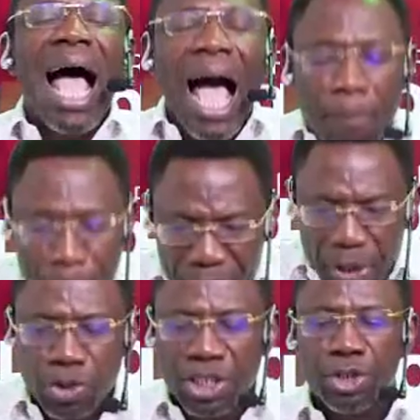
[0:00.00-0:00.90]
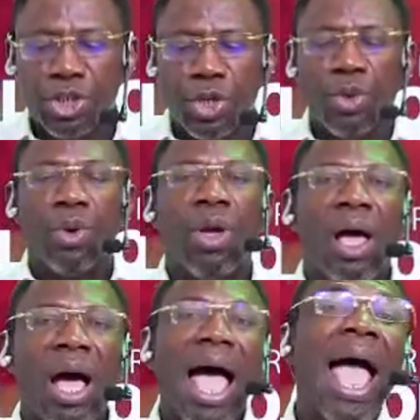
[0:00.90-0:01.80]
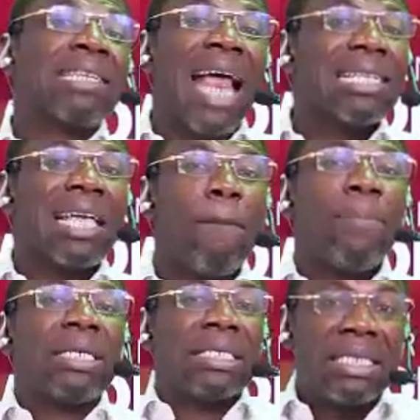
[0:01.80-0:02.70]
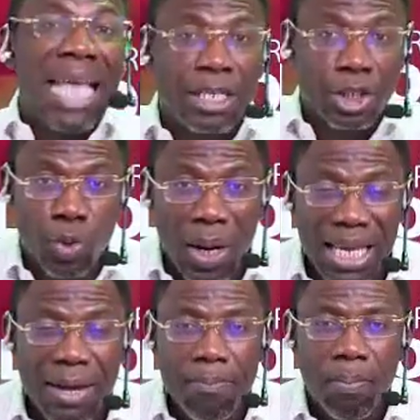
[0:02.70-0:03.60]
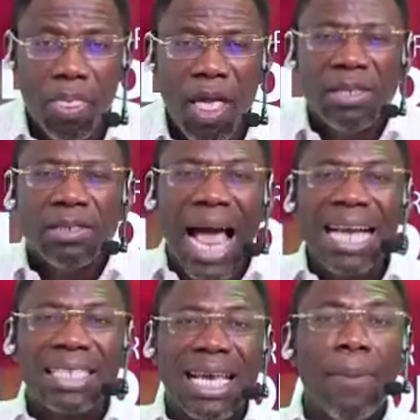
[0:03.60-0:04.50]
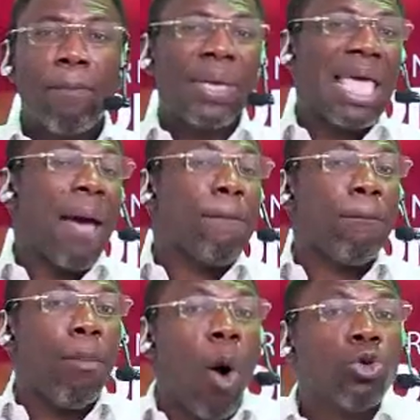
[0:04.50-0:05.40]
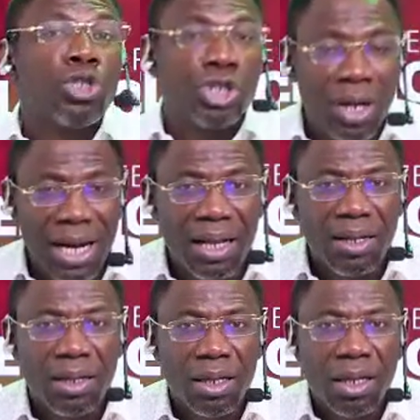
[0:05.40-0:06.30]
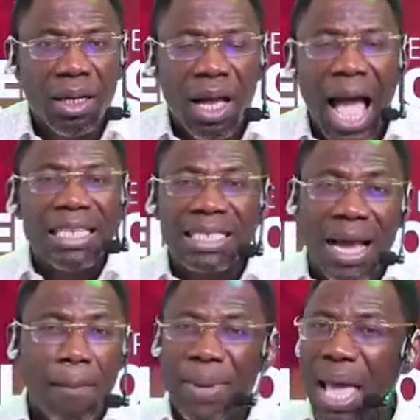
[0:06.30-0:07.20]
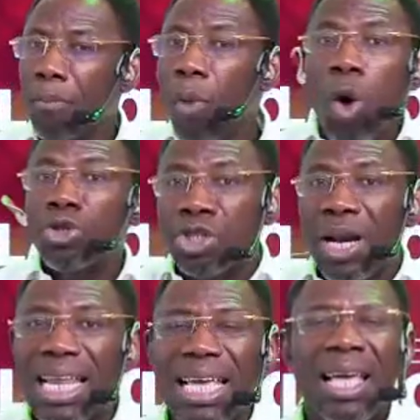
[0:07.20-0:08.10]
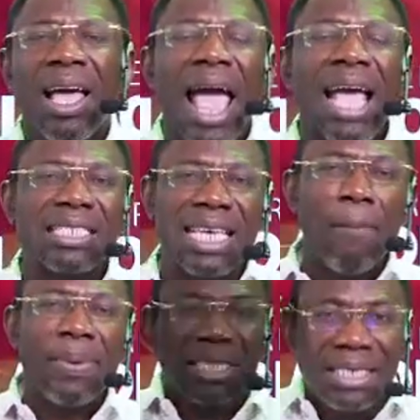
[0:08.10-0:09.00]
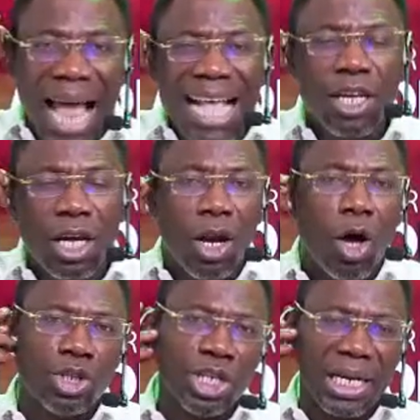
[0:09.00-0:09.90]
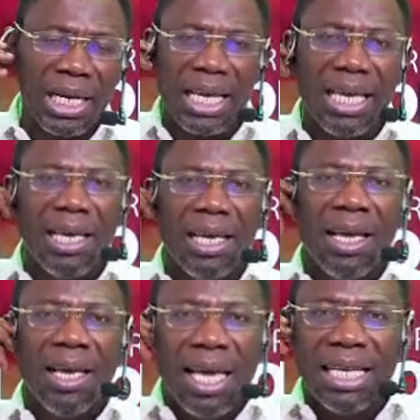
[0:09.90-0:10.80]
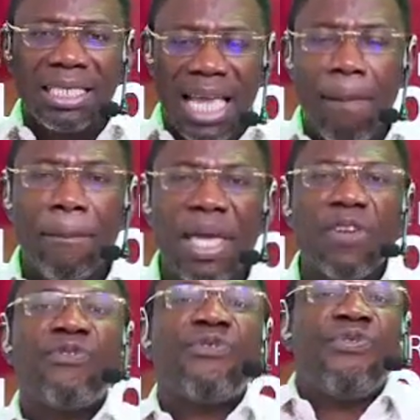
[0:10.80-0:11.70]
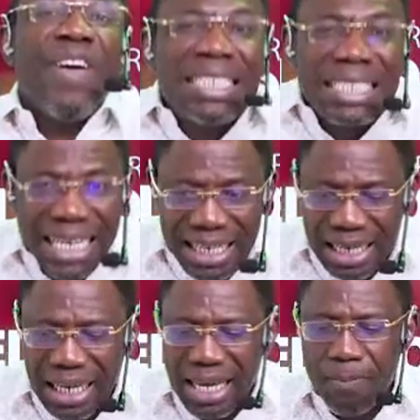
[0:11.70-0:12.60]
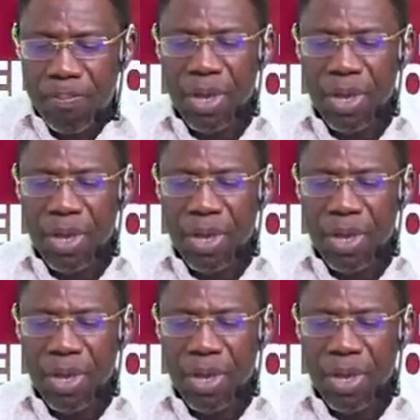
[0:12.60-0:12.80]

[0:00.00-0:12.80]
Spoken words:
abuses you, and that can be sexually, that can be emotional, it can be emotionally, it can be psychologically, it can be physically,